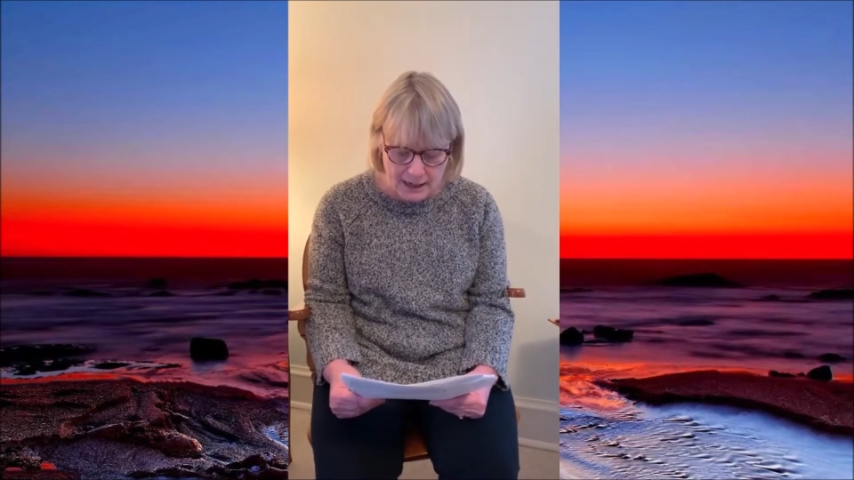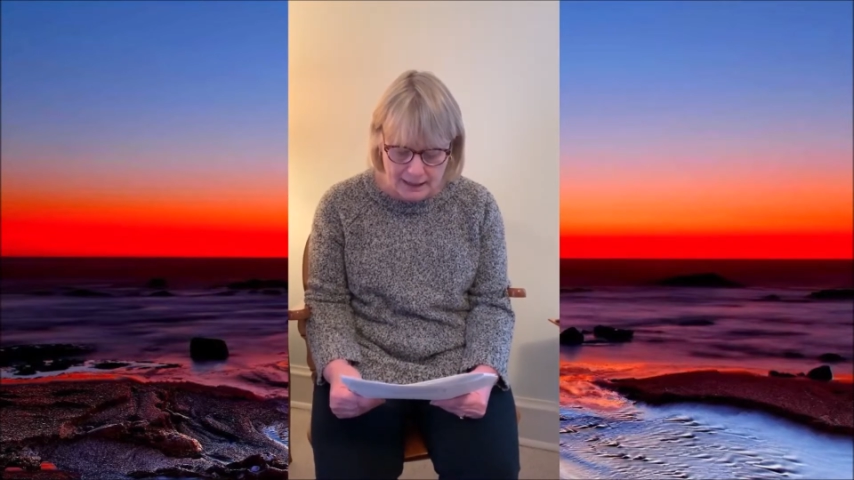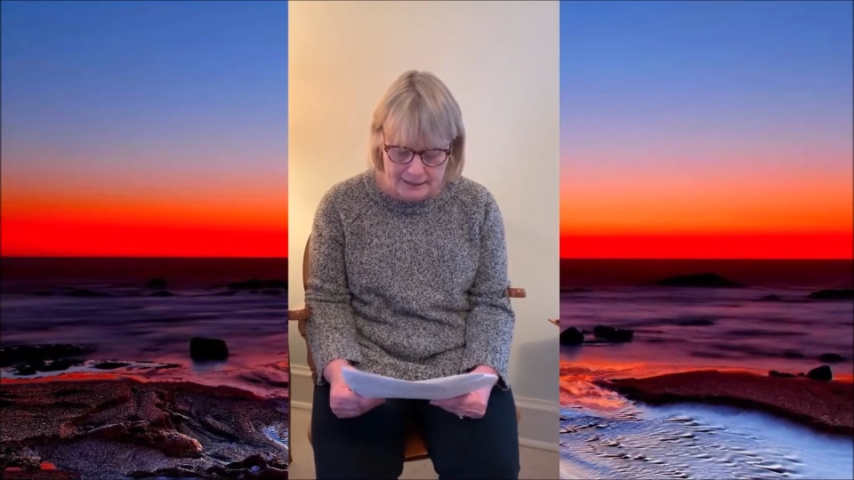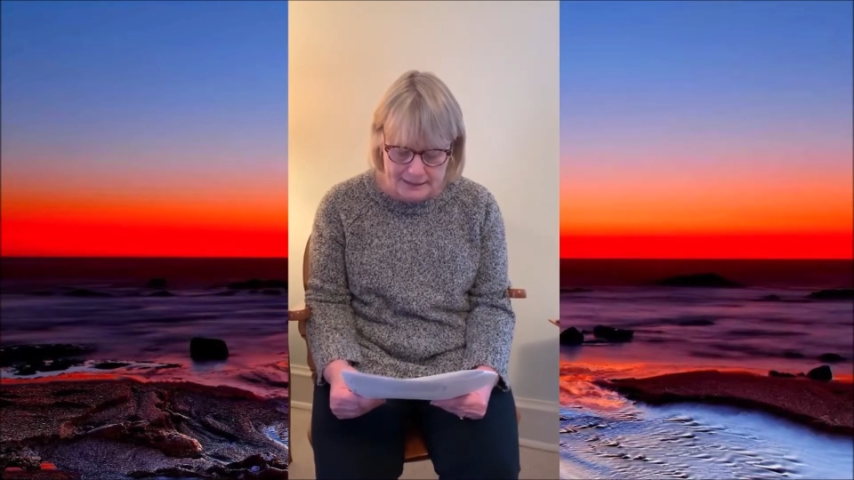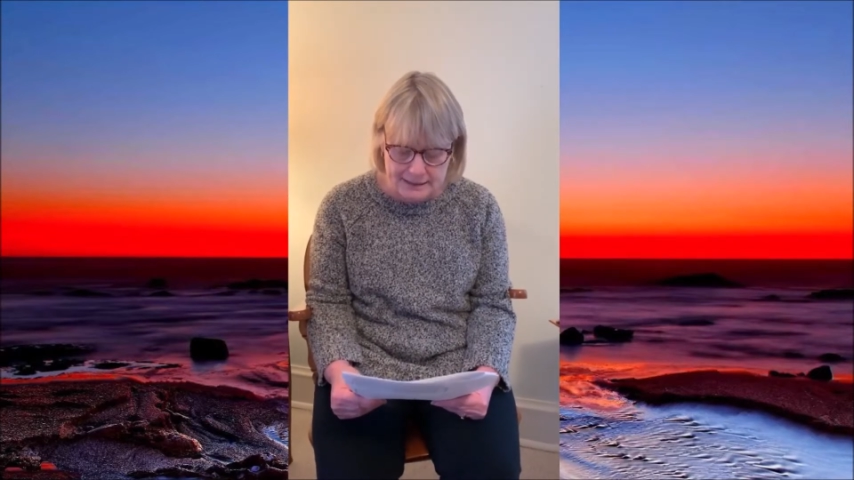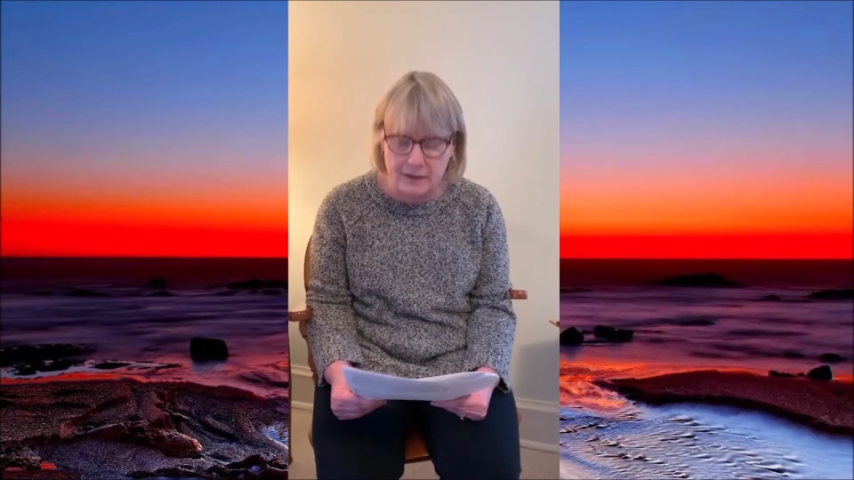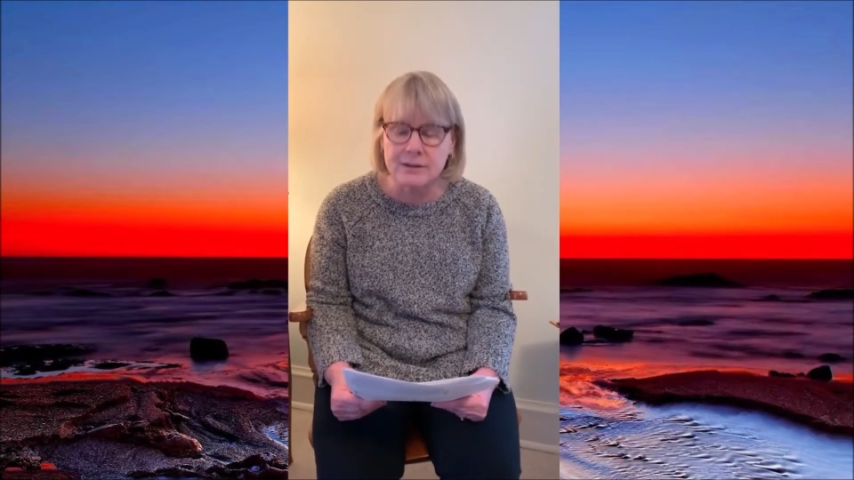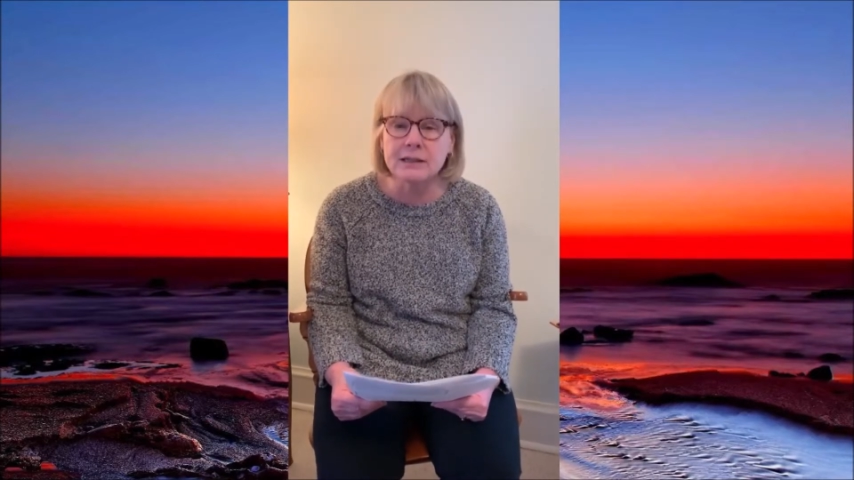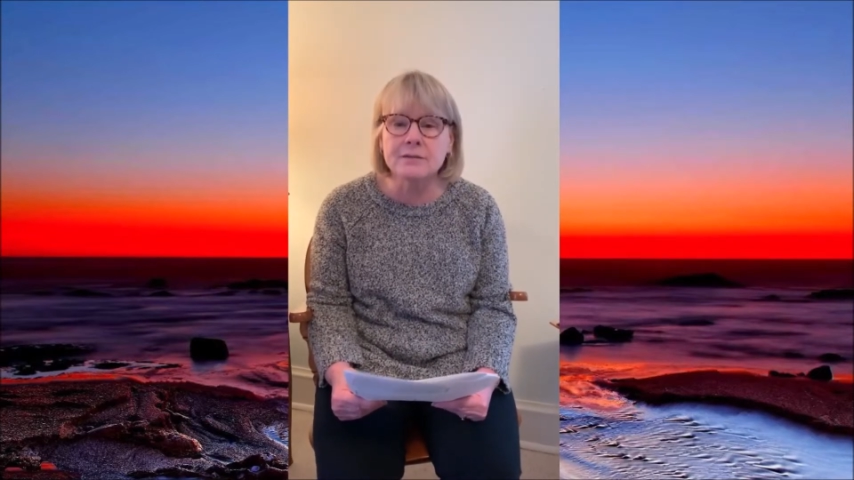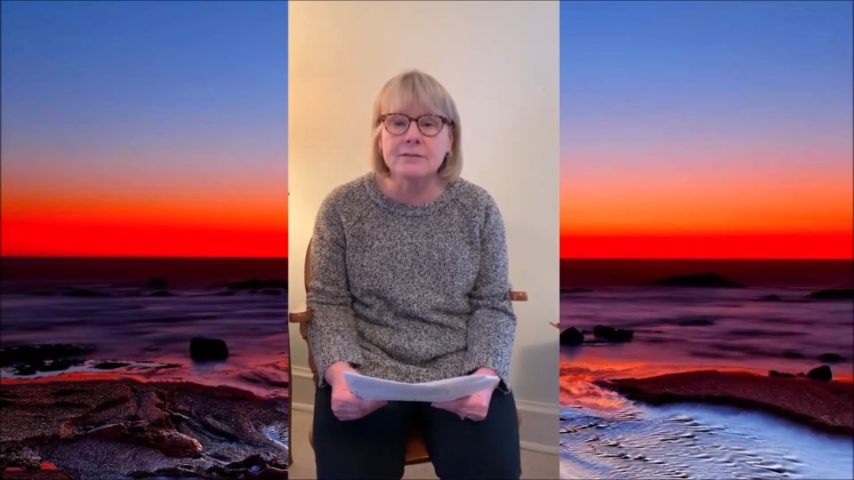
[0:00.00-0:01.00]
and
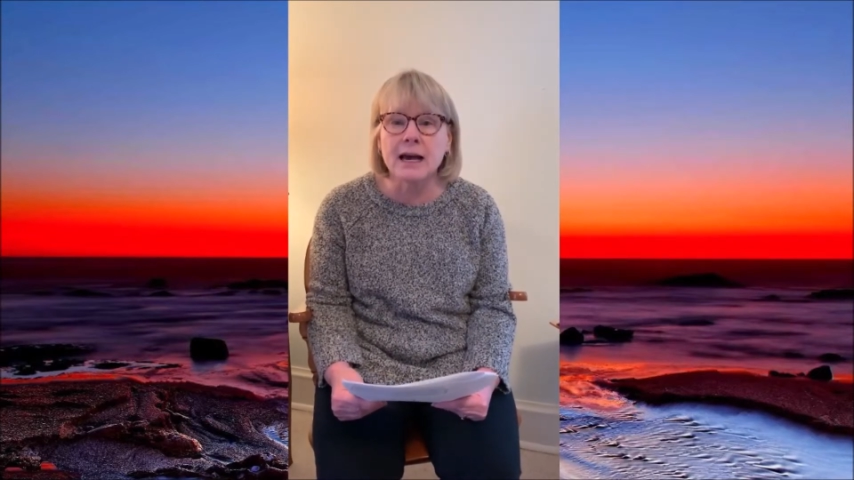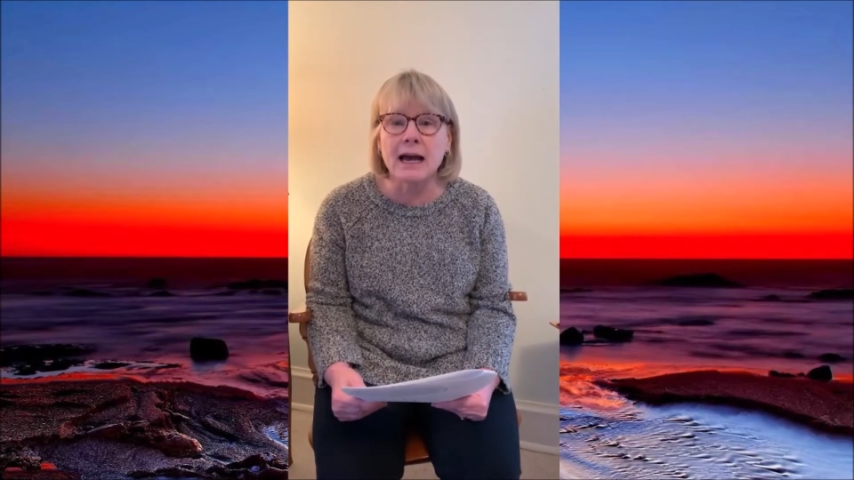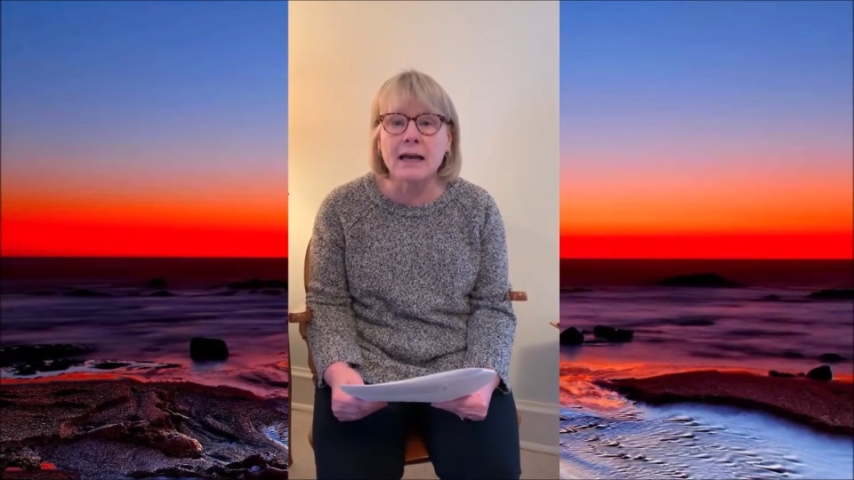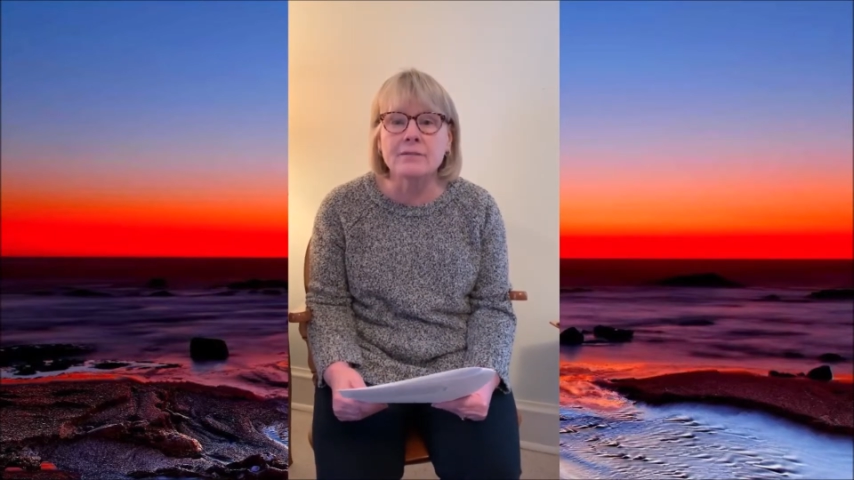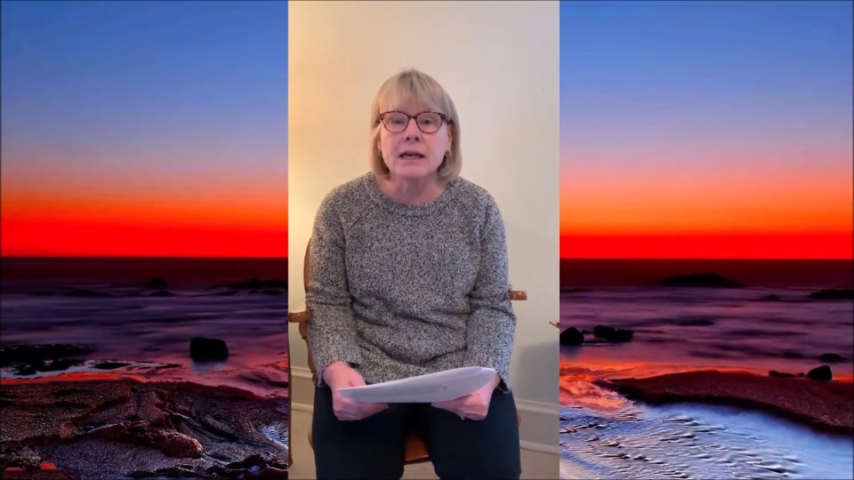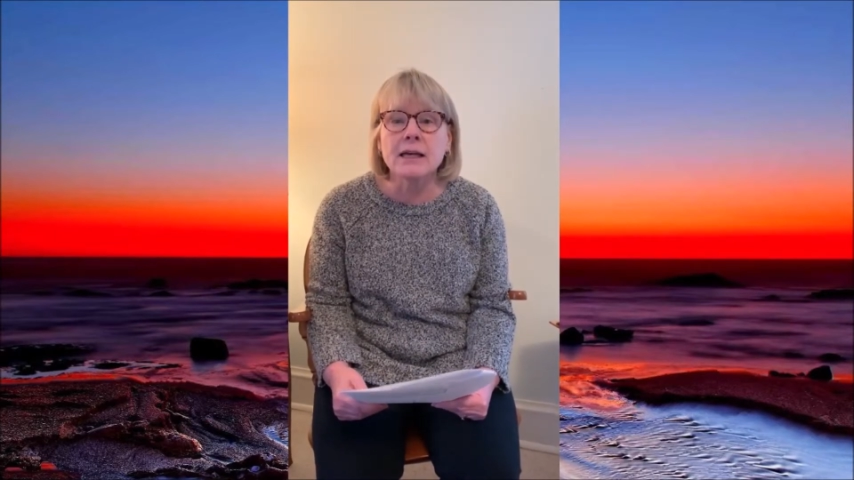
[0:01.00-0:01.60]
75